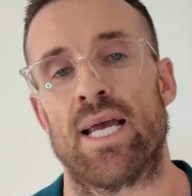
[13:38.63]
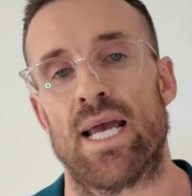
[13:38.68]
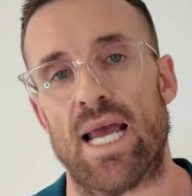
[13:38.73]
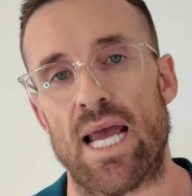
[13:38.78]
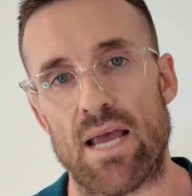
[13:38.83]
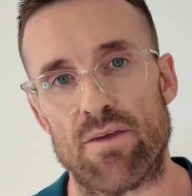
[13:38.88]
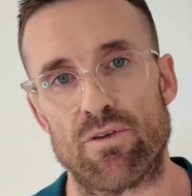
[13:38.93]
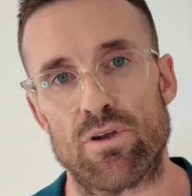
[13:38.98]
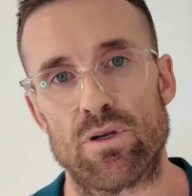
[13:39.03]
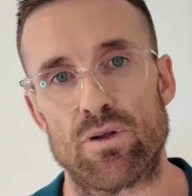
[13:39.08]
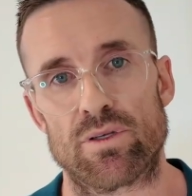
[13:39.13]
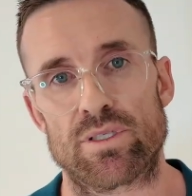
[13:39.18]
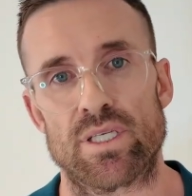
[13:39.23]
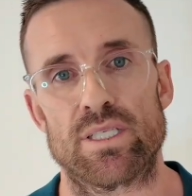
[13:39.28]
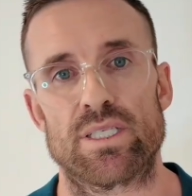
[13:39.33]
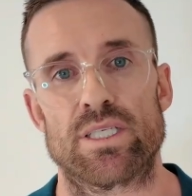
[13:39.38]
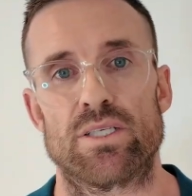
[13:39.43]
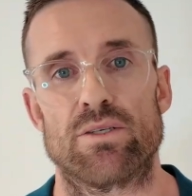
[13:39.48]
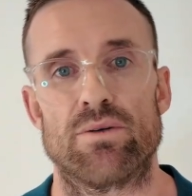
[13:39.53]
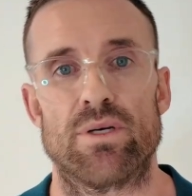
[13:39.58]
Have you looked
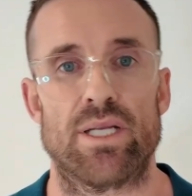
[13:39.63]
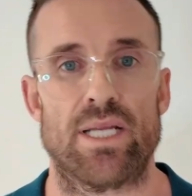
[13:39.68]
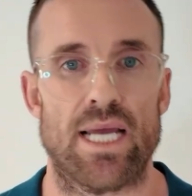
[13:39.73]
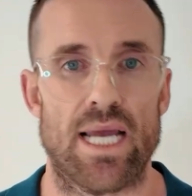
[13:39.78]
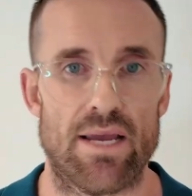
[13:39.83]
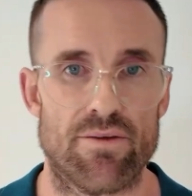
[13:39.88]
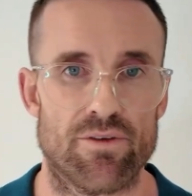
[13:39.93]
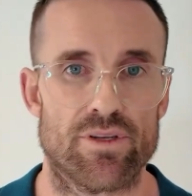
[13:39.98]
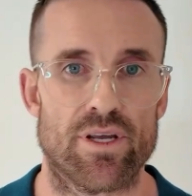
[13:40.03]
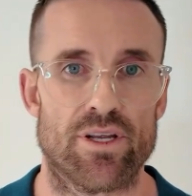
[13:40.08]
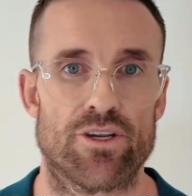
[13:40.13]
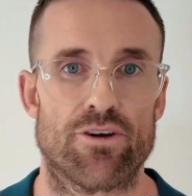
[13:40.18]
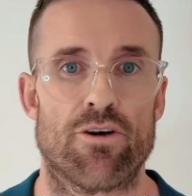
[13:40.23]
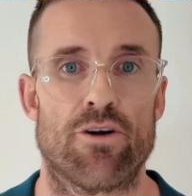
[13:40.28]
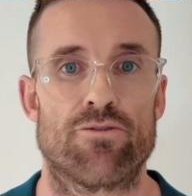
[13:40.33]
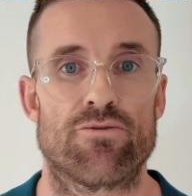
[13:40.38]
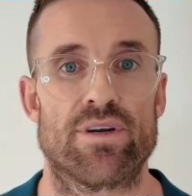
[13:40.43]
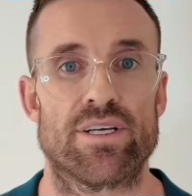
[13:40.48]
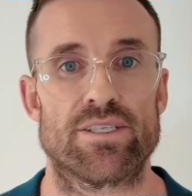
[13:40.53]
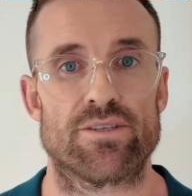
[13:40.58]
into it? Have you done your
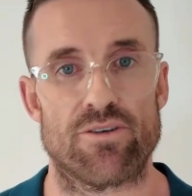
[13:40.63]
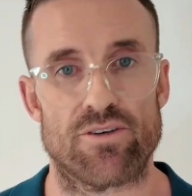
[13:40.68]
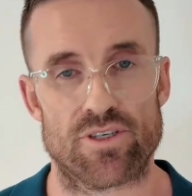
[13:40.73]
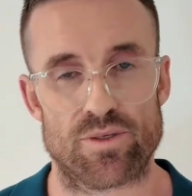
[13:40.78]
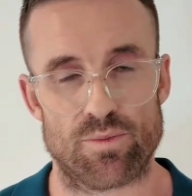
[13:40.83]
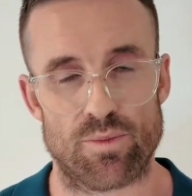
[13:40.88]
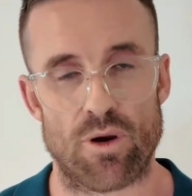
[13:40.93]
own research?